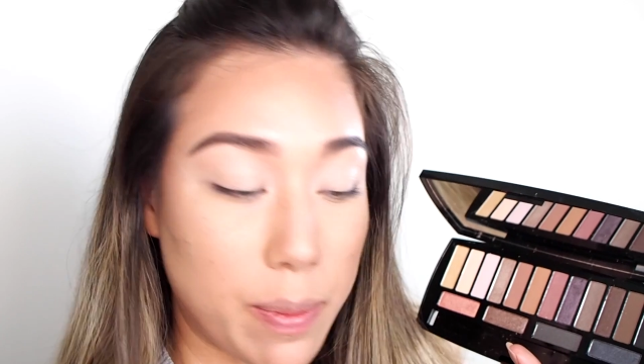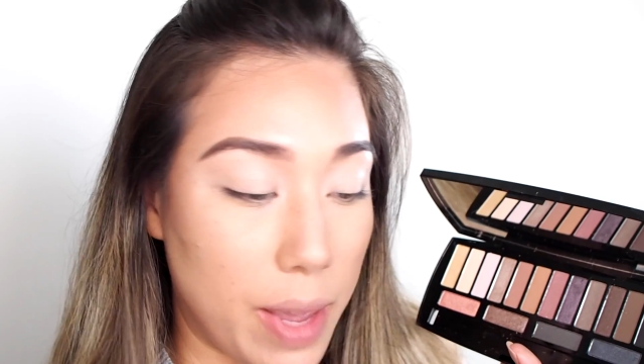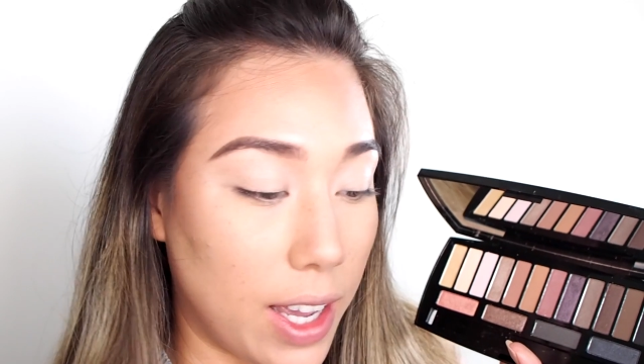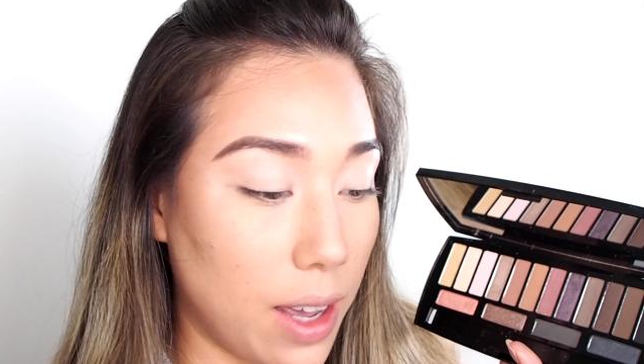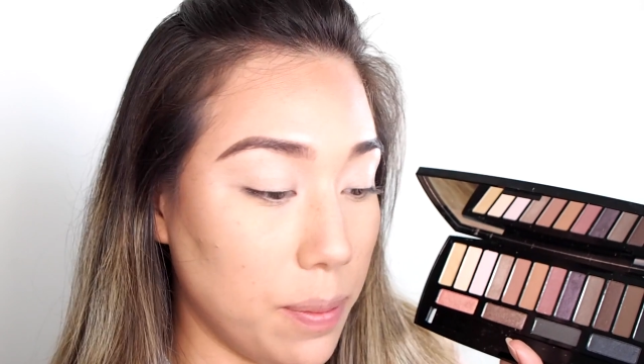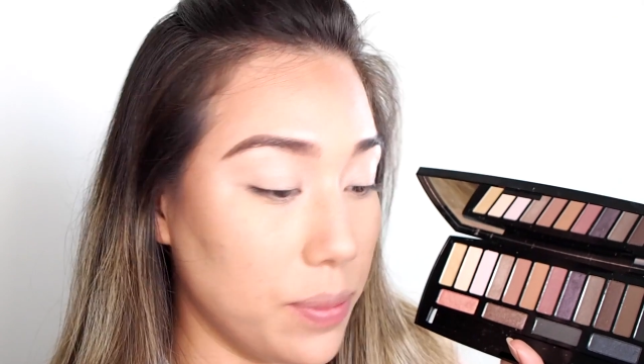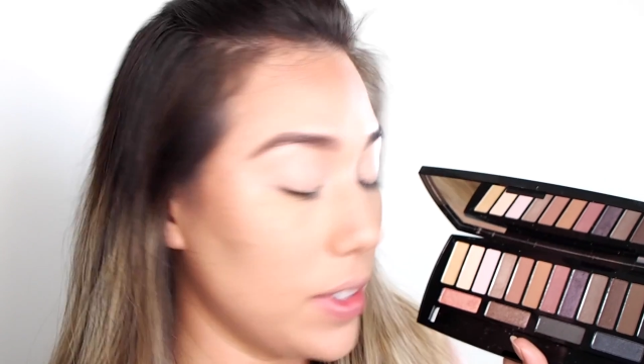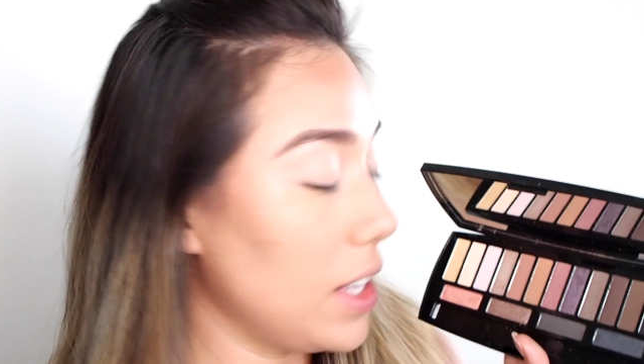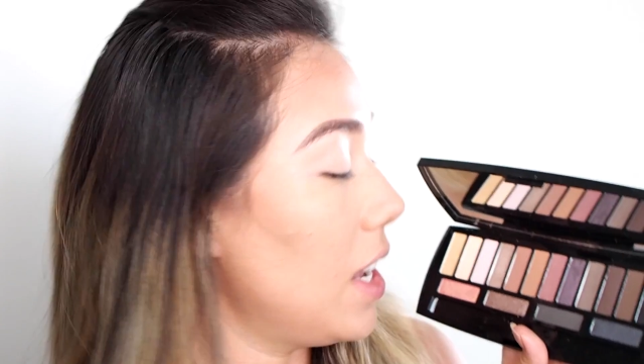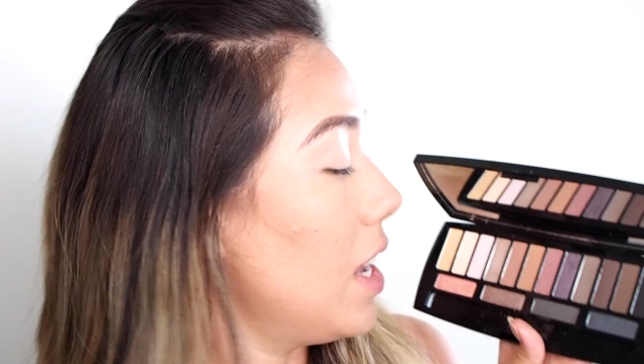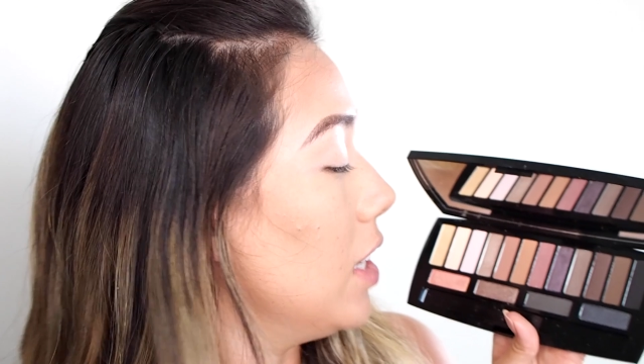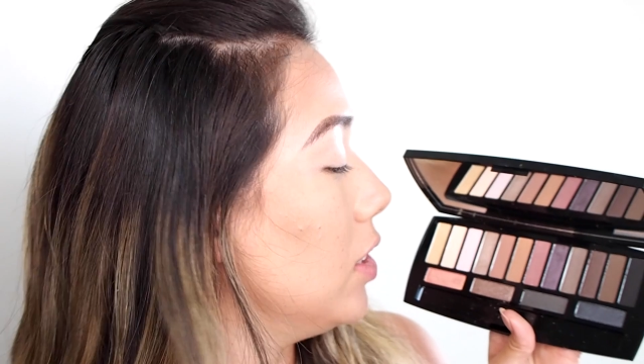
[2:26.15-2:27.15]
to makeup.
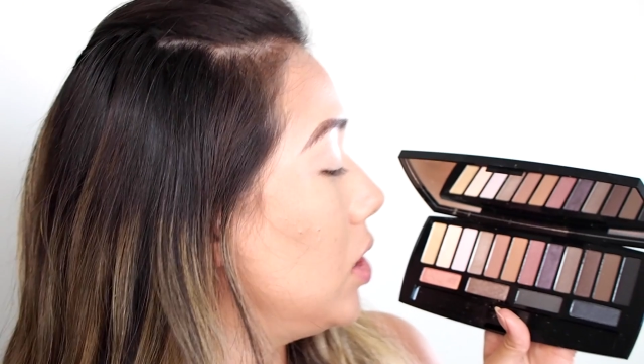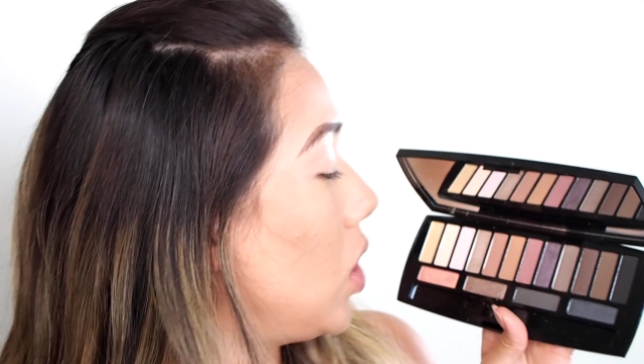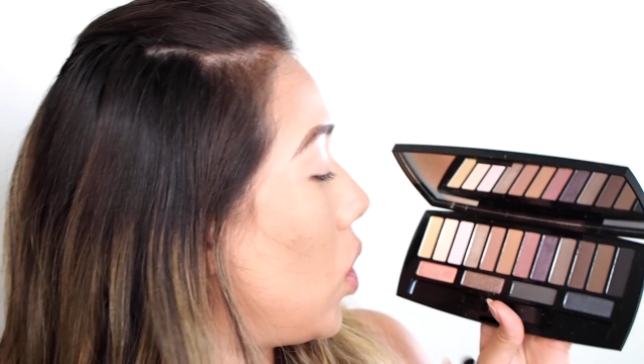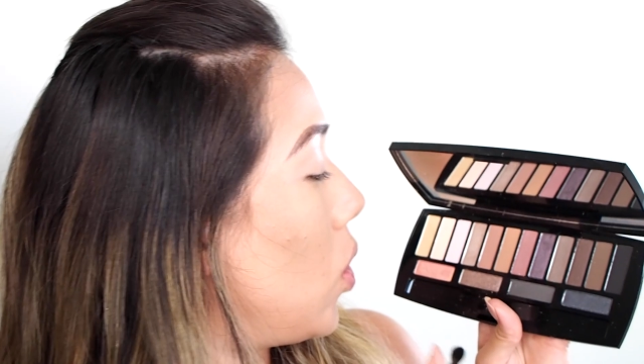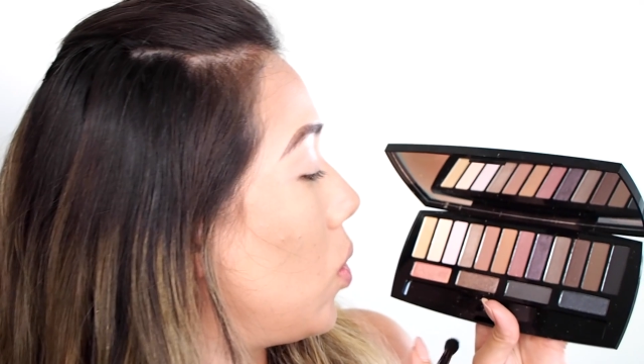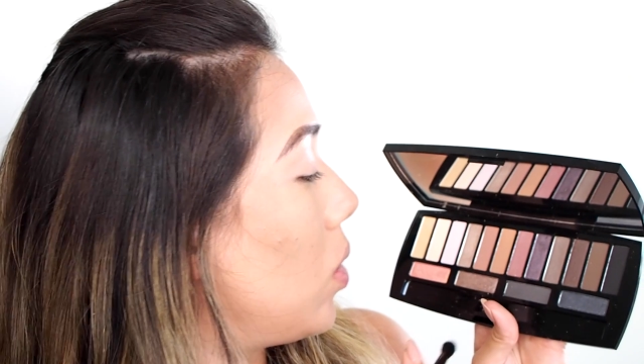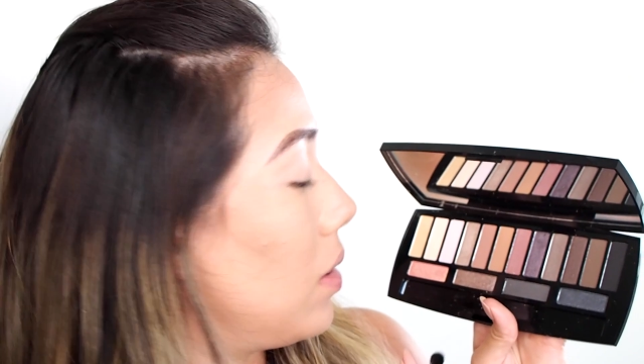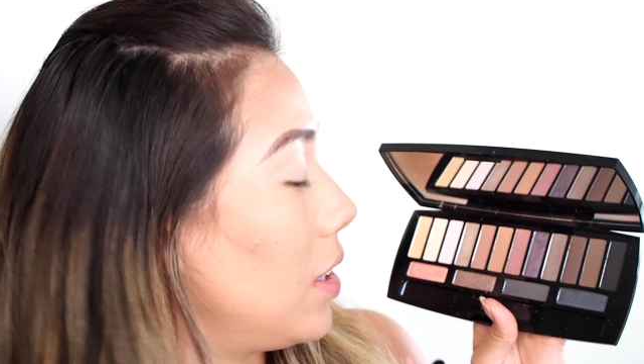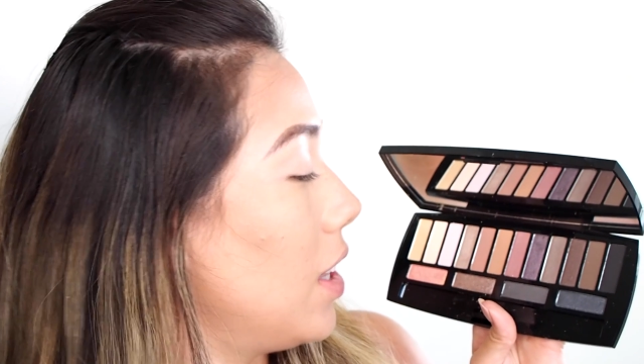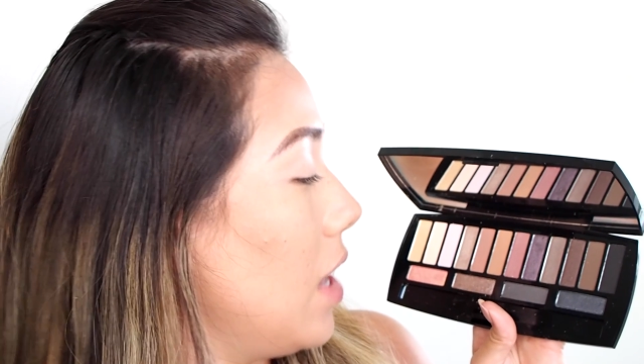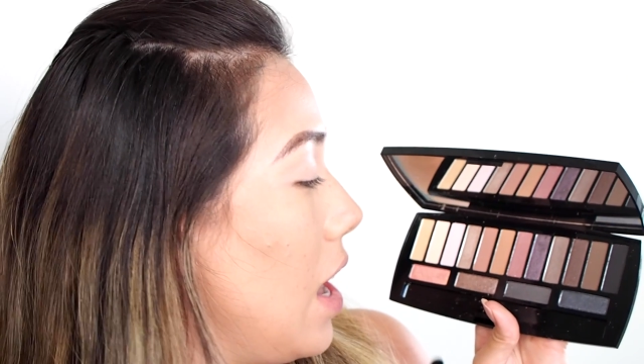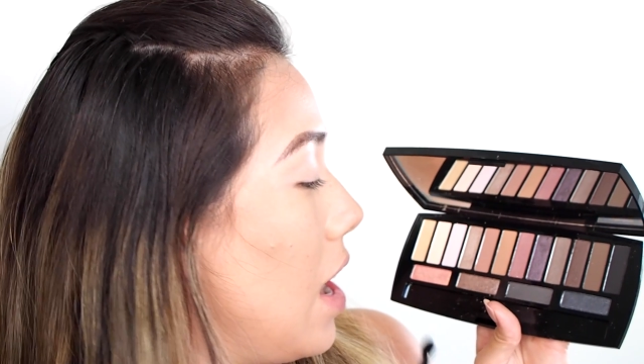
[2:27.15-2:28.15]
So
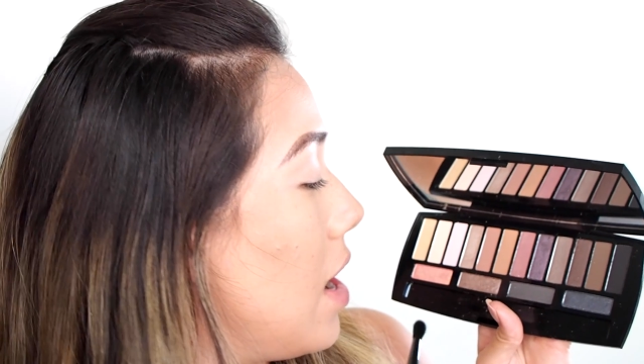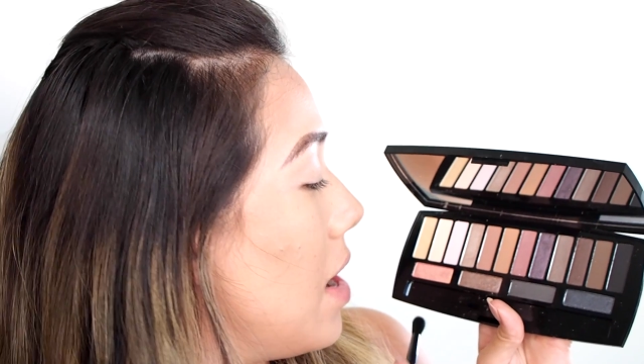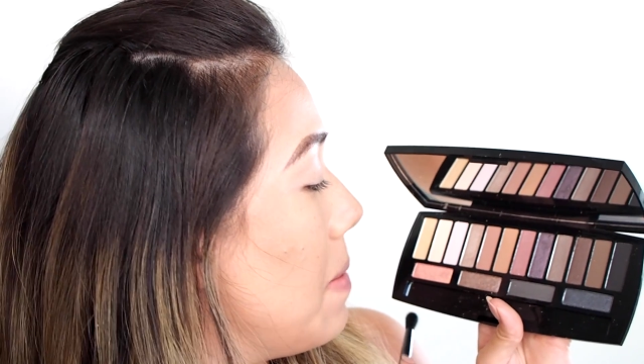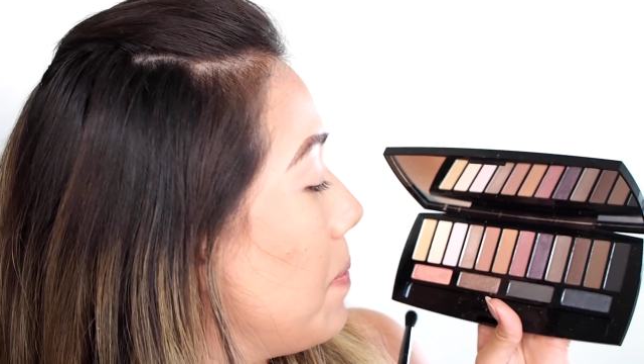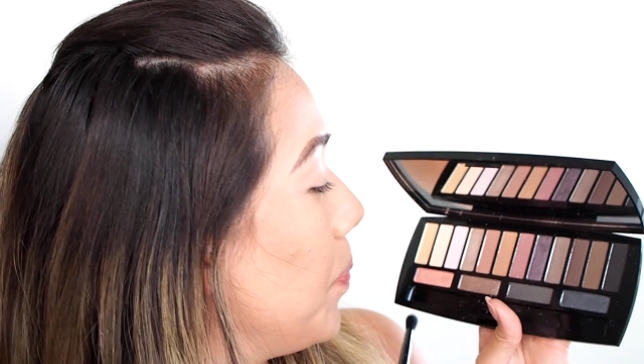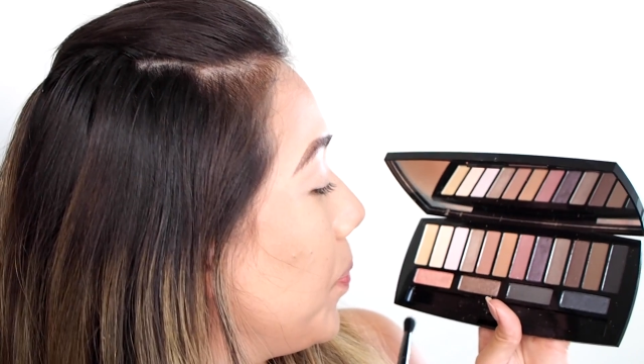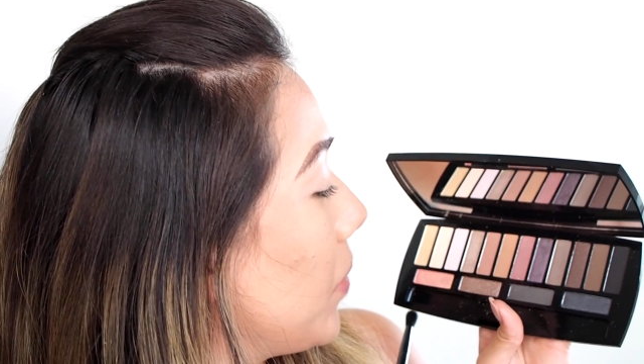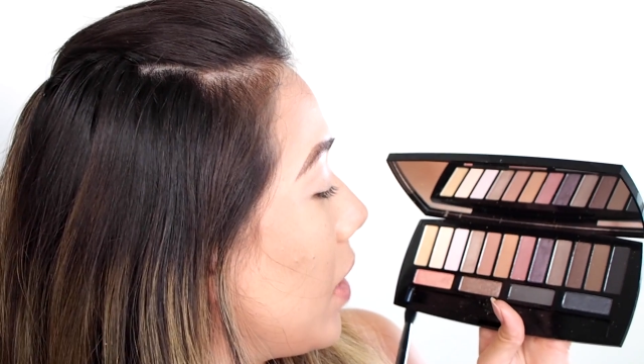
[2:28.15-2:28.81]
I'm